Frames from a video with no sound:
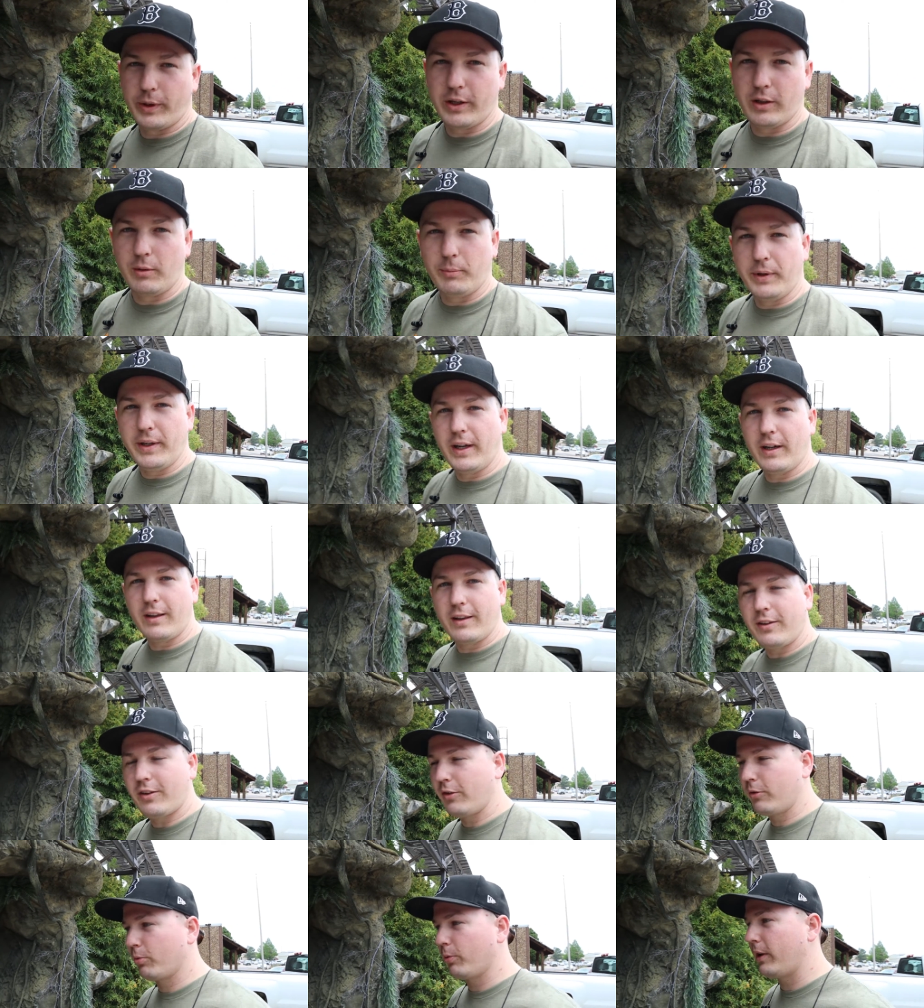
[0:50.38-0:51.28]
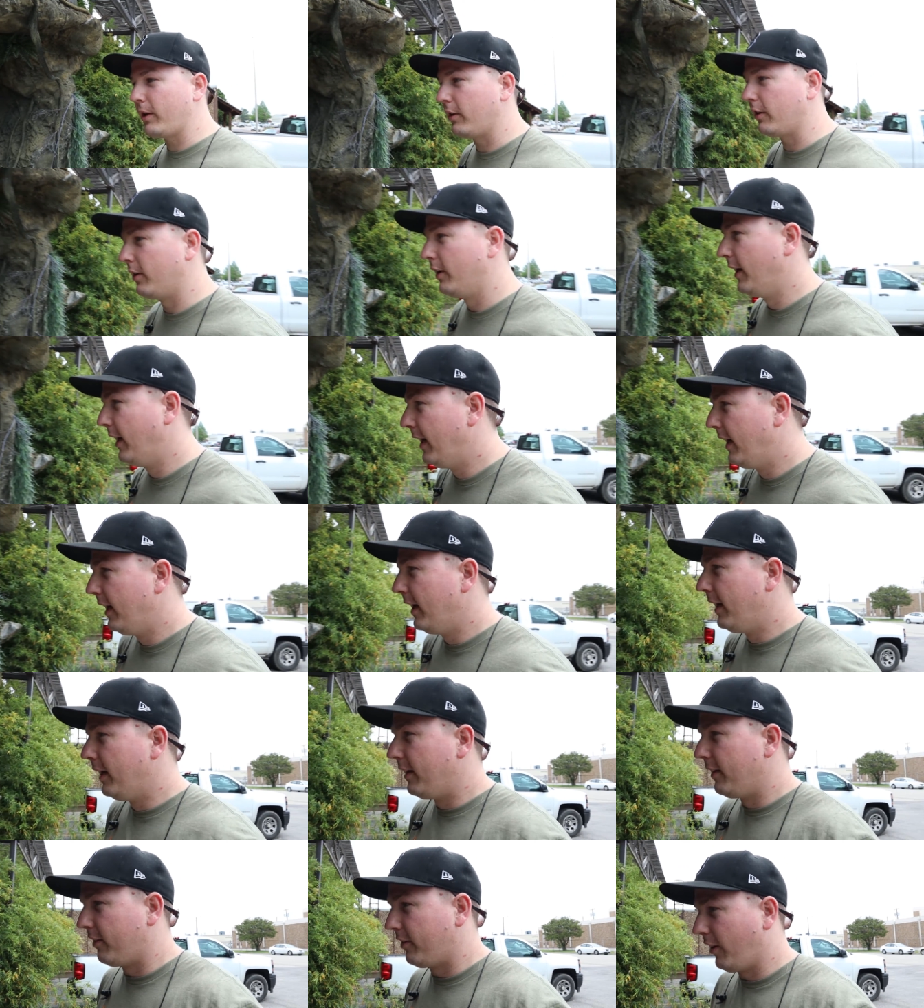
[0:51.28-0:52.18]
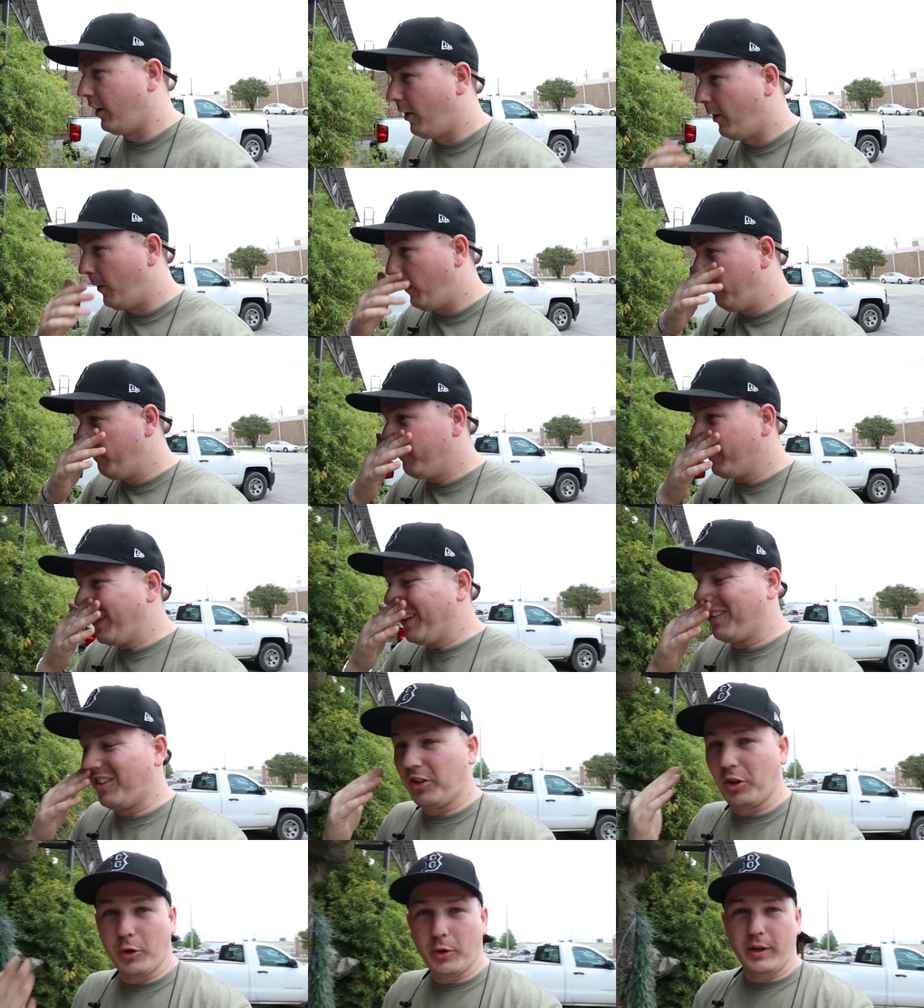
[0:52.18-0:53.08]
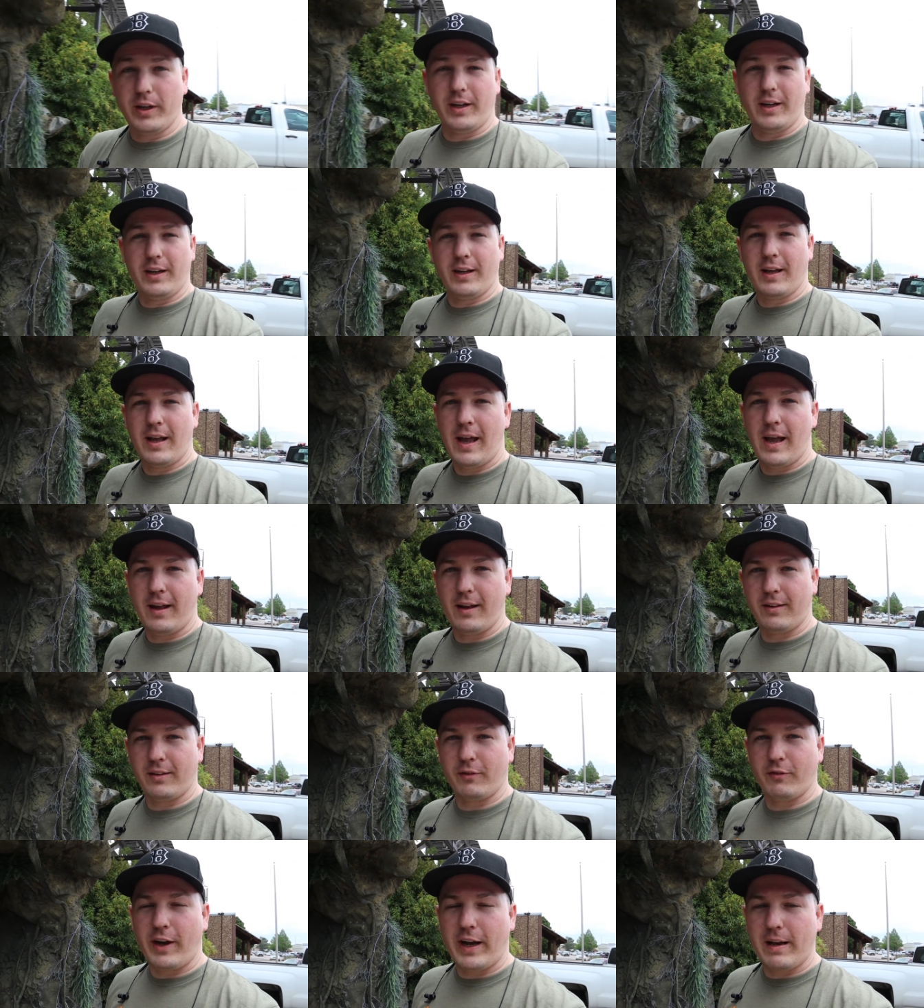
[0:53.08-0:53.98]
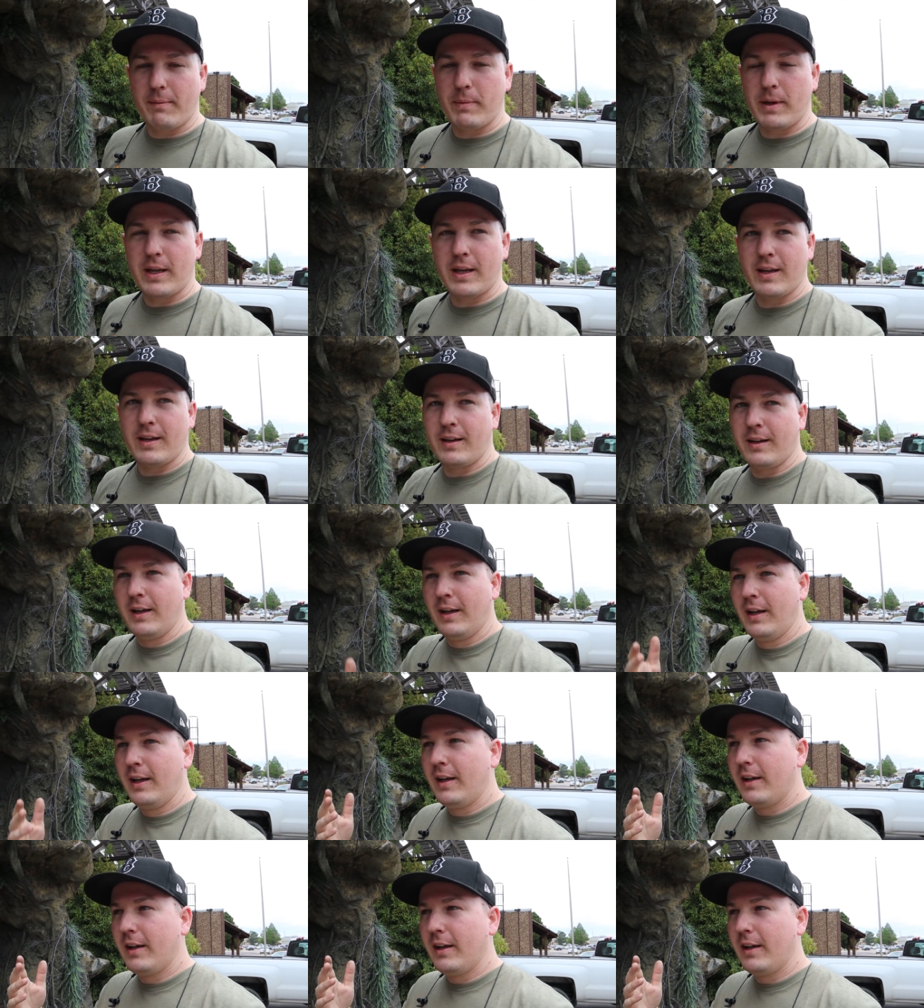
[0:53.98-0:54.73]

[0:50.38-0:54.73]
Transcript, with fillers: real, but none of this is real. So Stuart has invited me in.